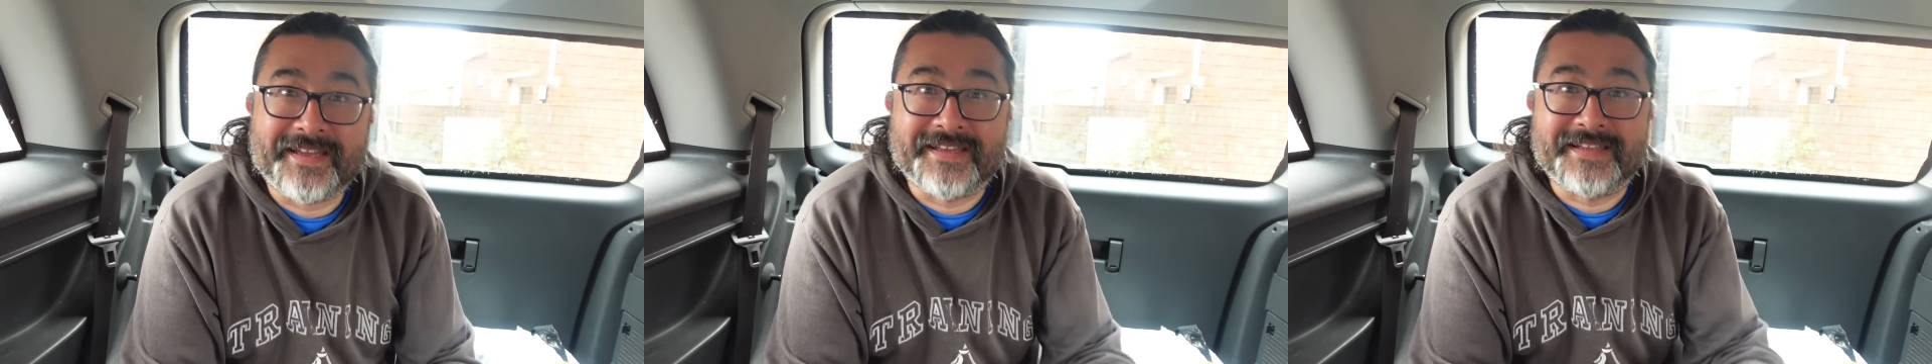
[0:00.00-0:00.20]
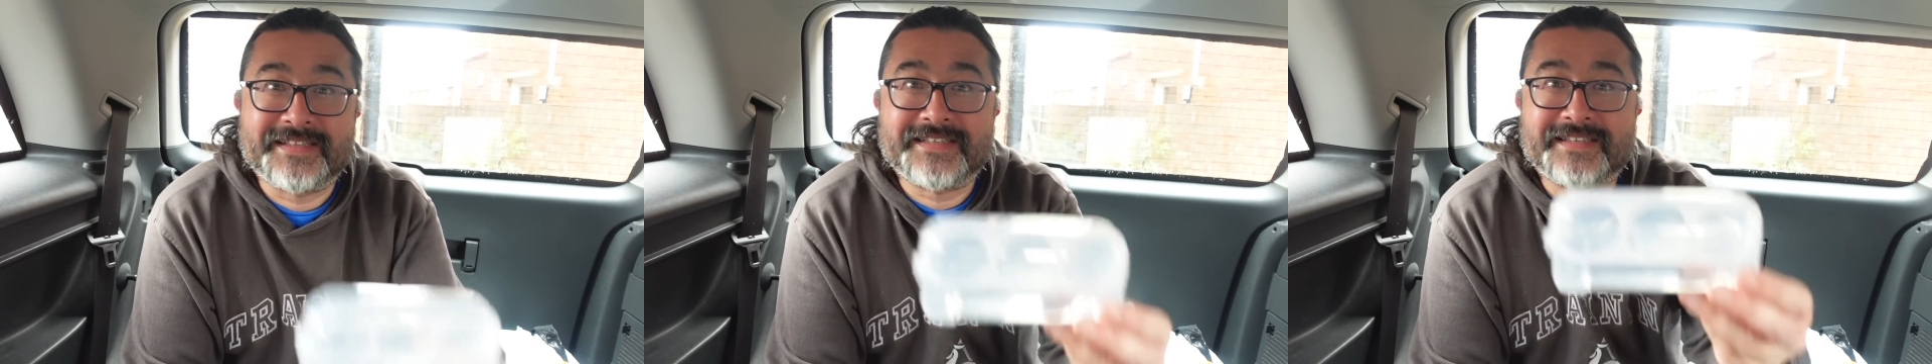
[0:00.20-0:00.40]

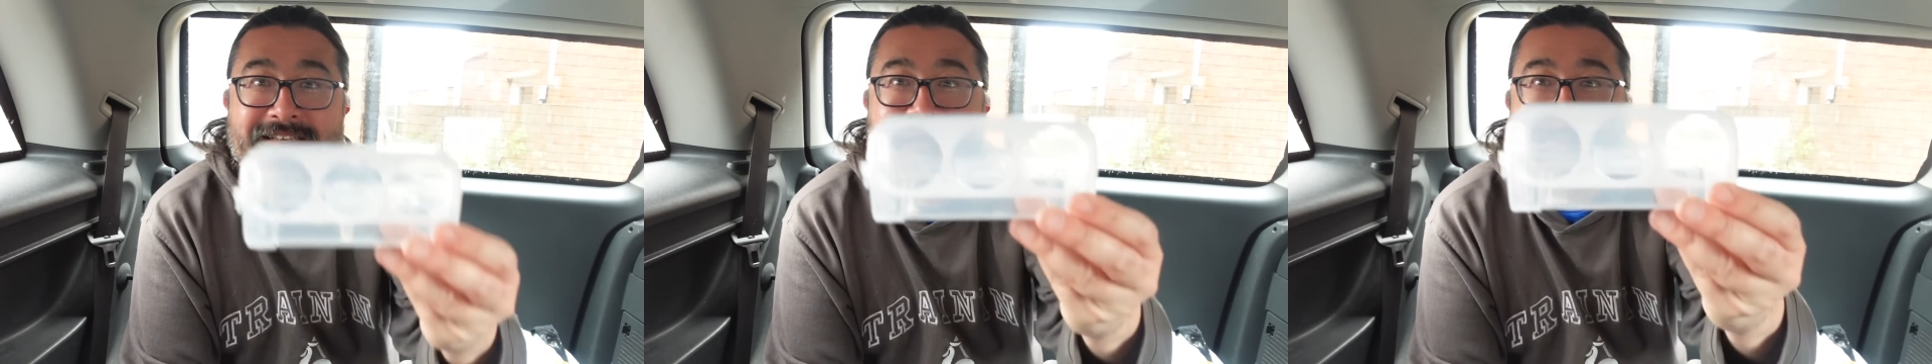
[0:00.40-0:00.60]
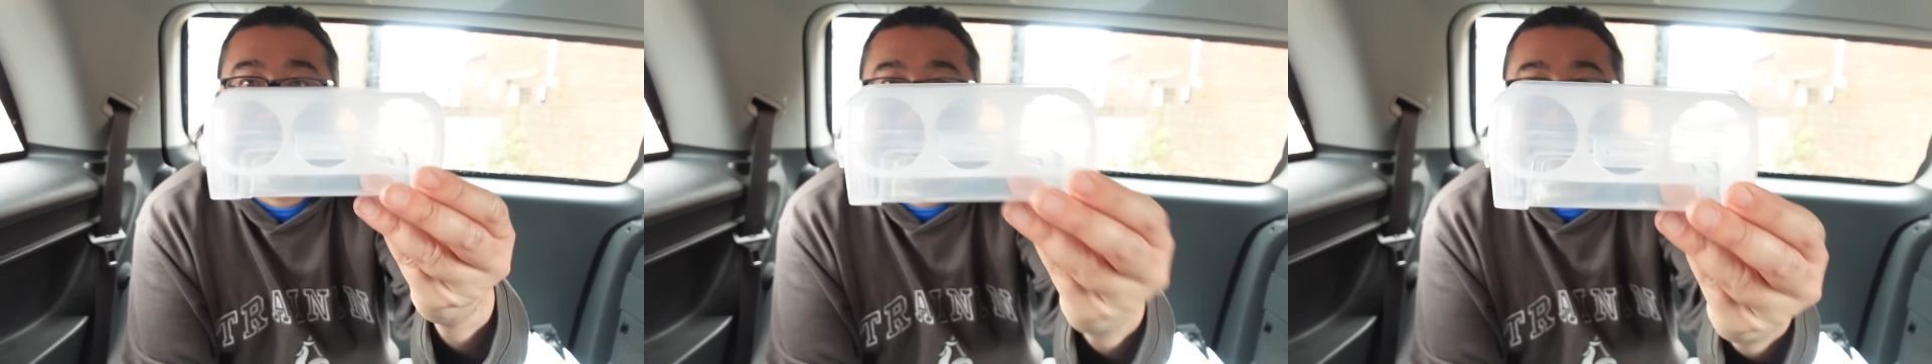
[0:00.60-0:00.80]
is
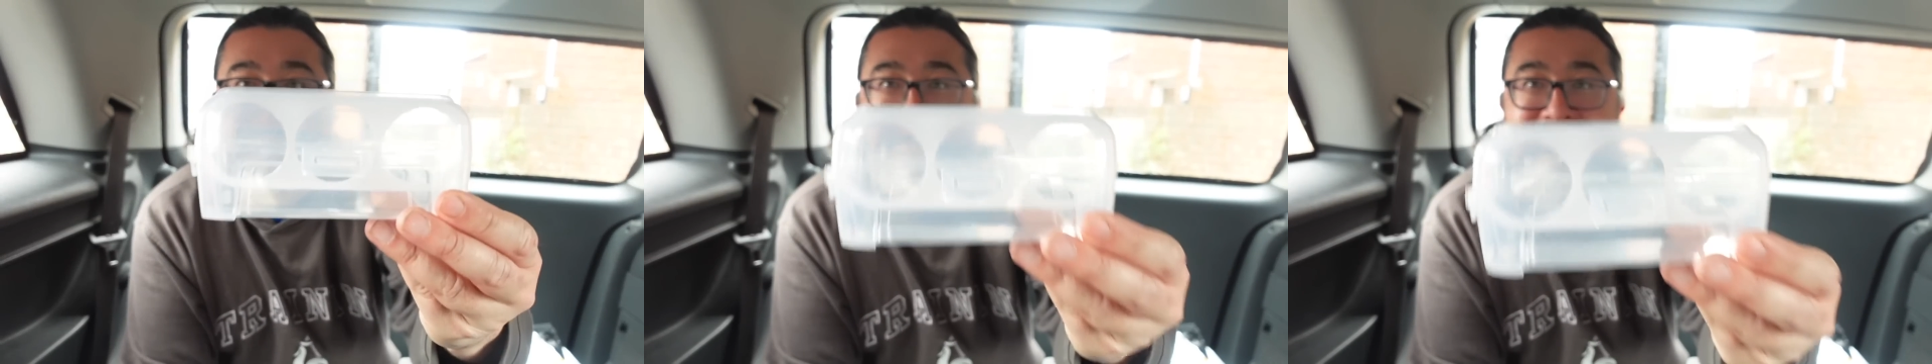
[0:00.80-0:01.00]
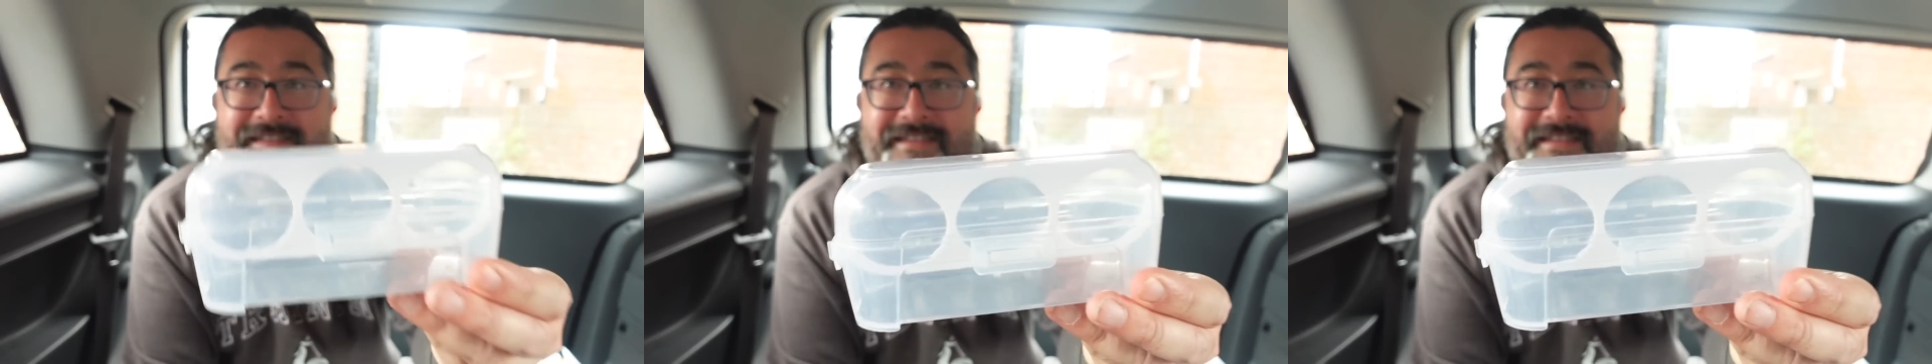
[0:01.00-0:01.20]

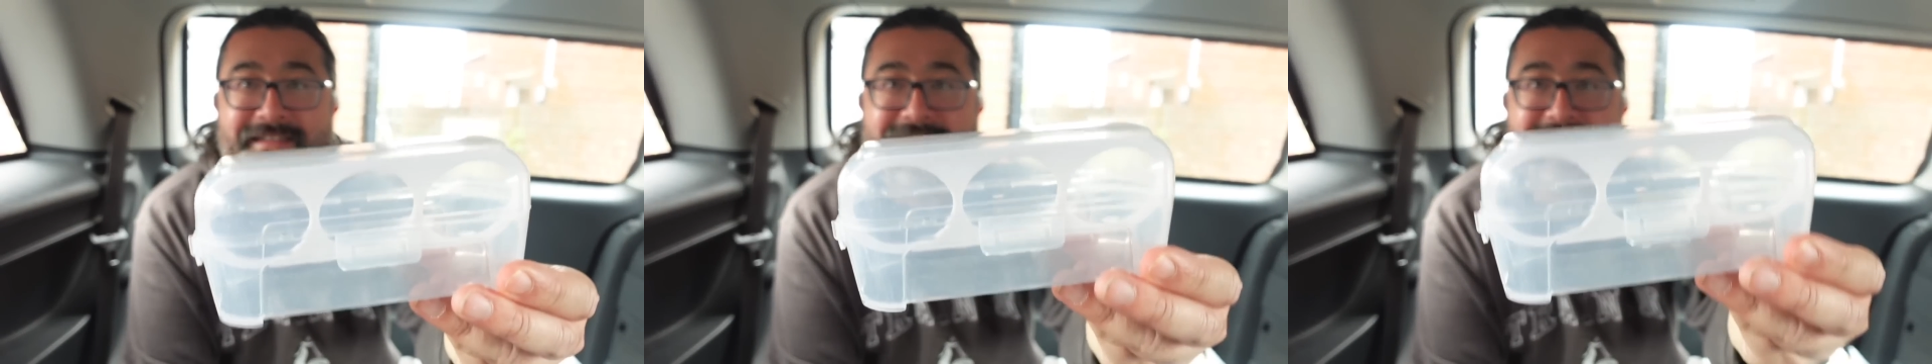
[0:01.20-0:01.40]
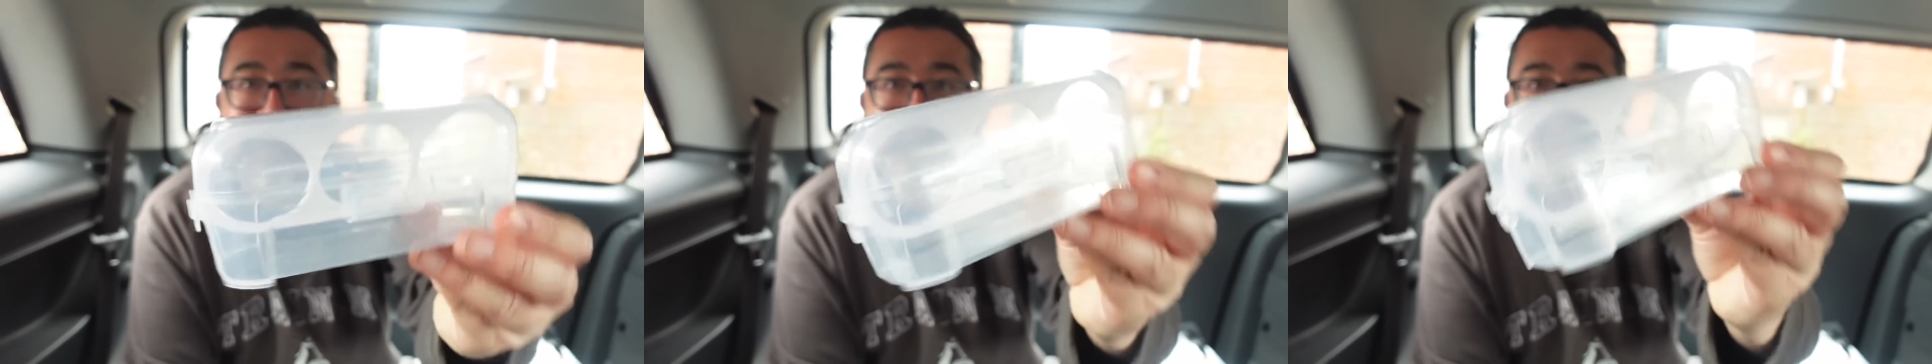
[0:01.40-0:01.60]

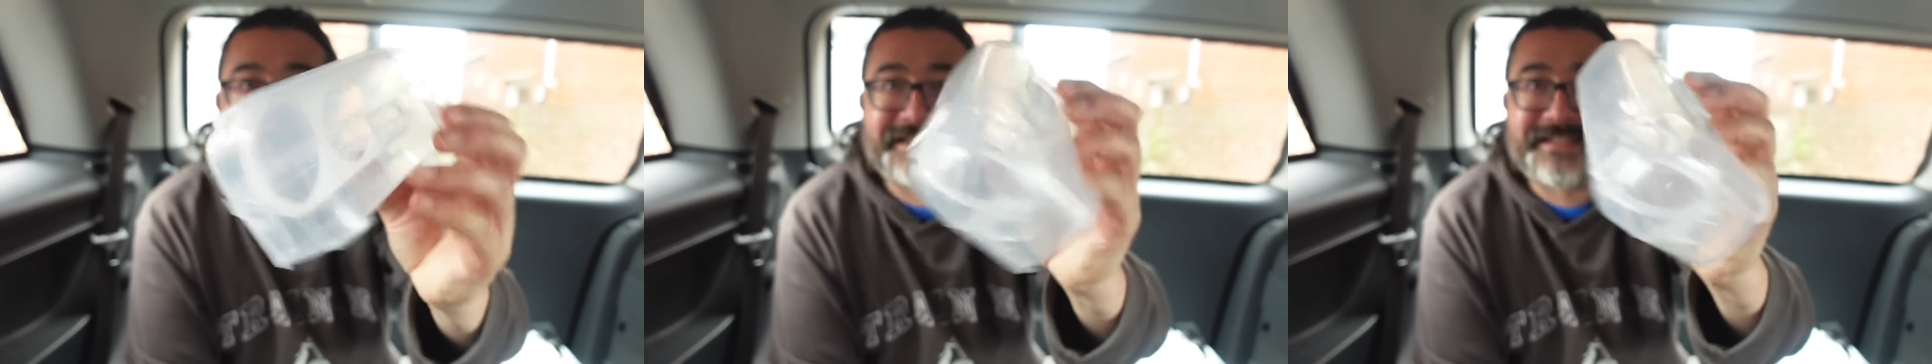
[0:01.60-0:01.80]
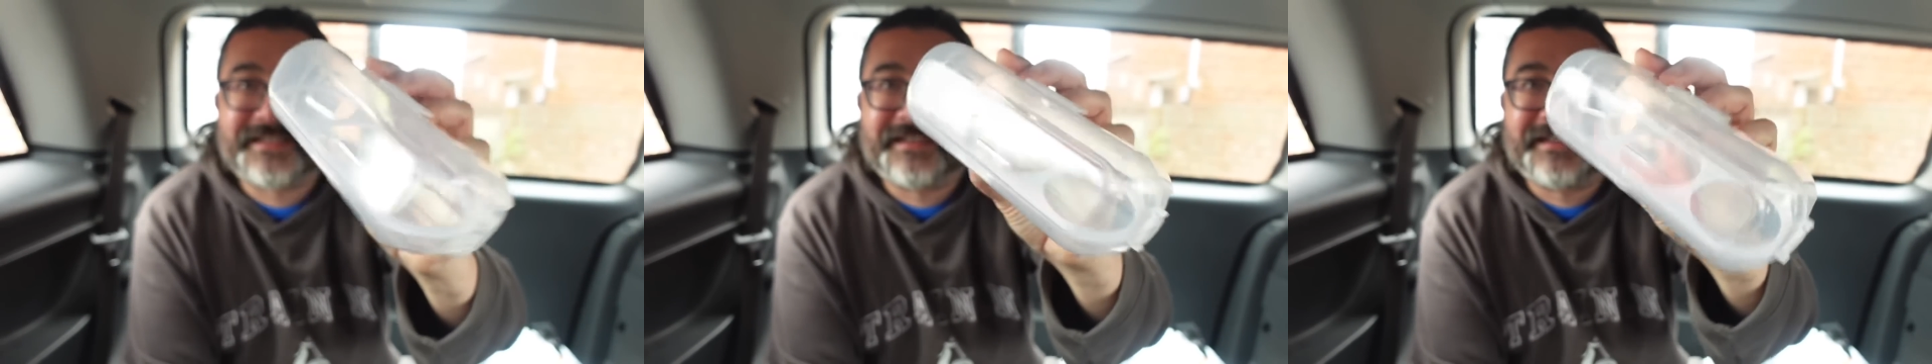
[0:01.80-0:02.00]

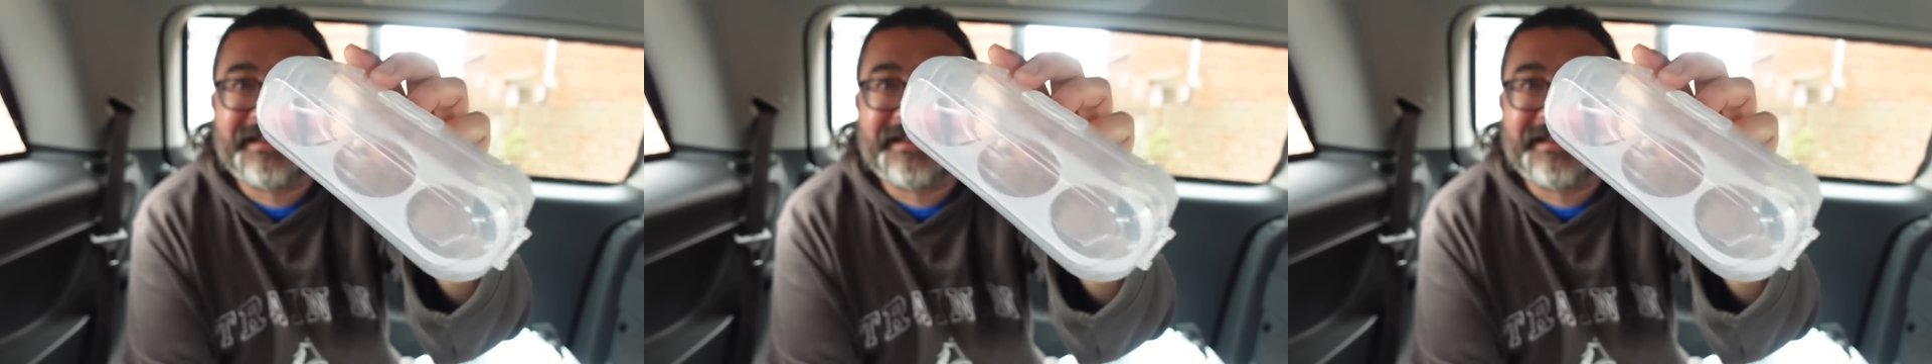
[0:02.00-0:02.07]
this.